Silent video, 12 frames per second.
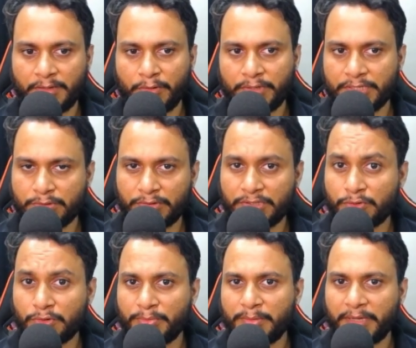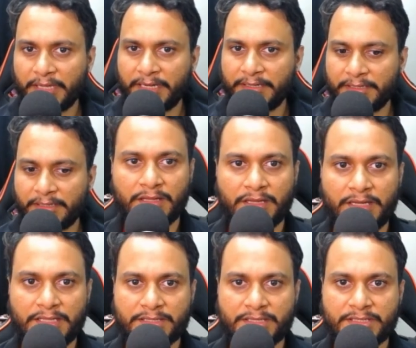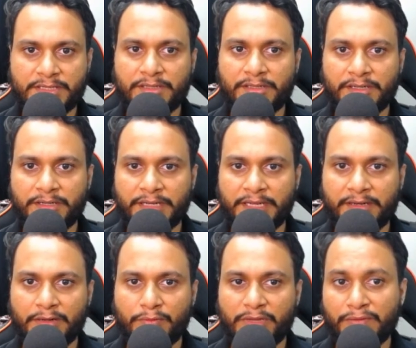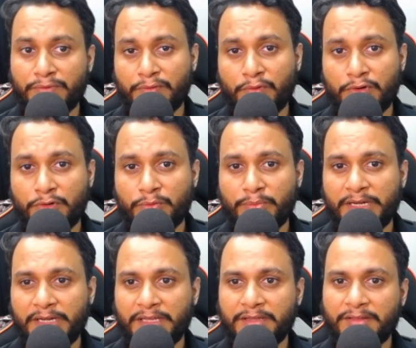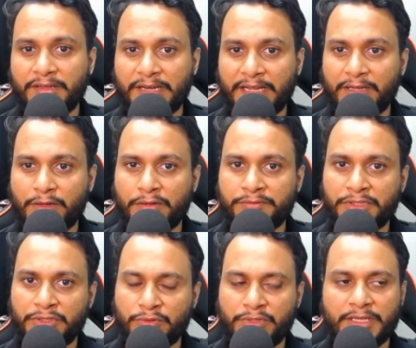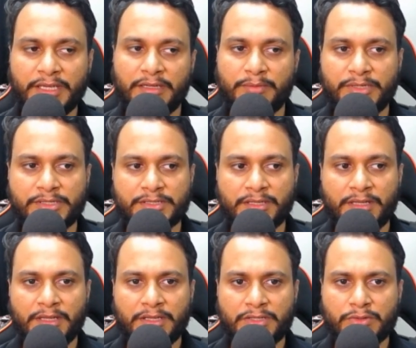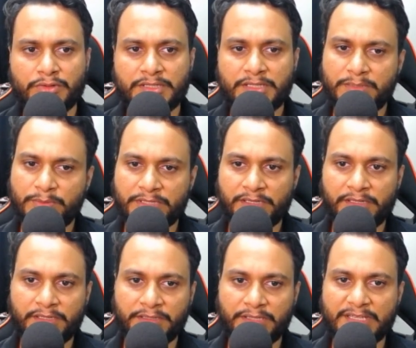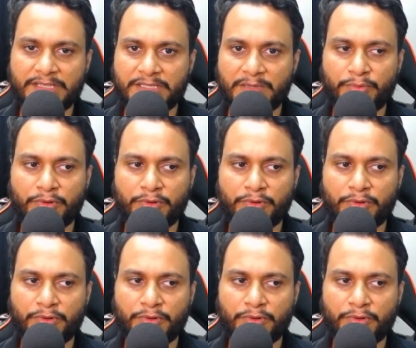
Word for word: okay so this should be my idea let's consider a dry run where we want to maintain the rank of the unique elements so this is basically a three step